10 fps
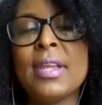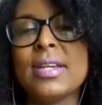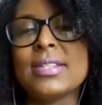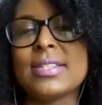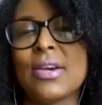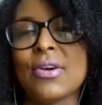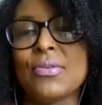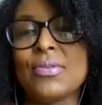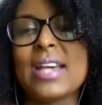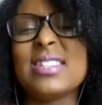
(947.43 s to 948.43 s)
So
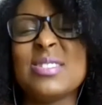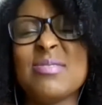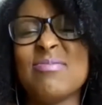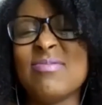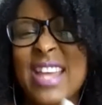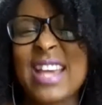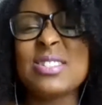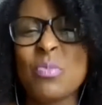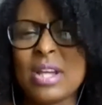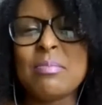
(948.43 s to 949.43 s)
that's
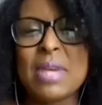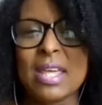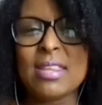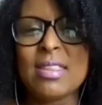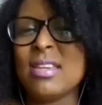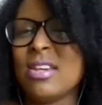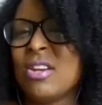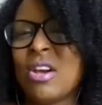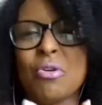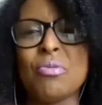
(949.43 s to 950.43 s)
one myth. You
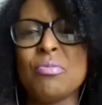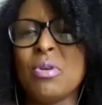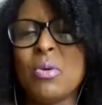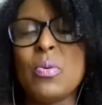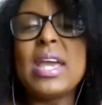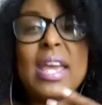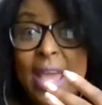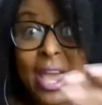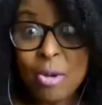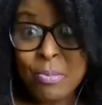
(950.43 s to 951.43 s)
know, we can
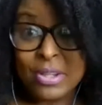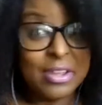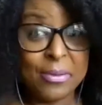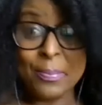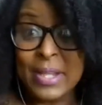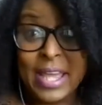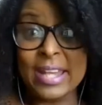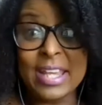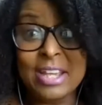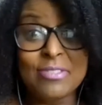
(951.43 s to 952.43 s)
help with your
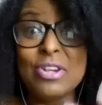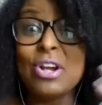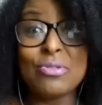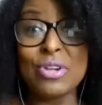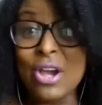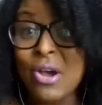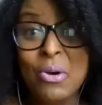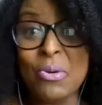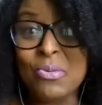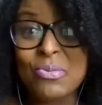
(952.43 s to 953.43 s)
planning. If you don't
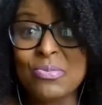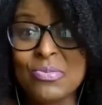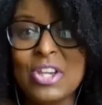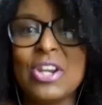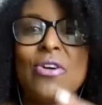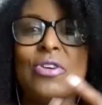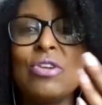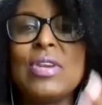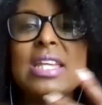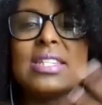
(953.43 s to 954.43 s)
know, you know, you
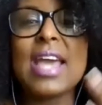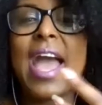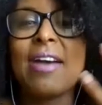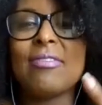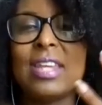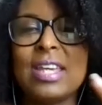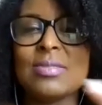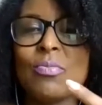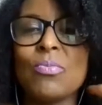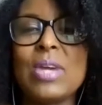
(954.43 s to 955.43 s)
need to have
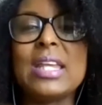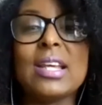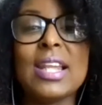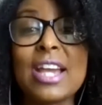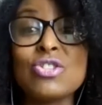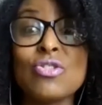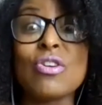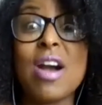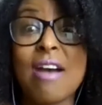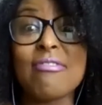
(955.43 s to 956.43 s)
these intellectual
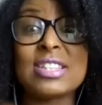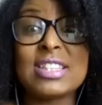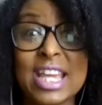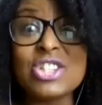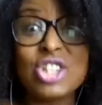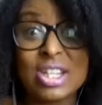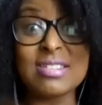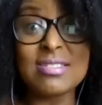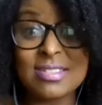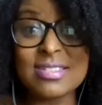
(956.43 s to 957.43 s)

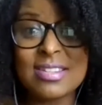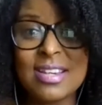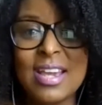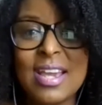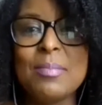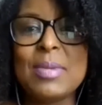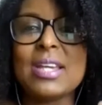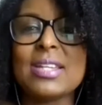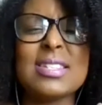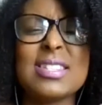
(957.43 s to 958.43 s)
conversations
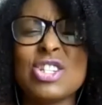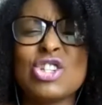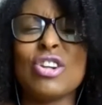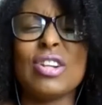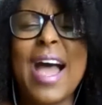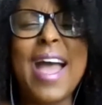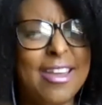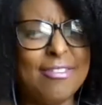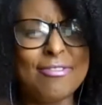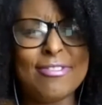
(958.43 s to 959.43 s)
because this is your
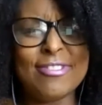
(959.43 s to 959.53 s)
life.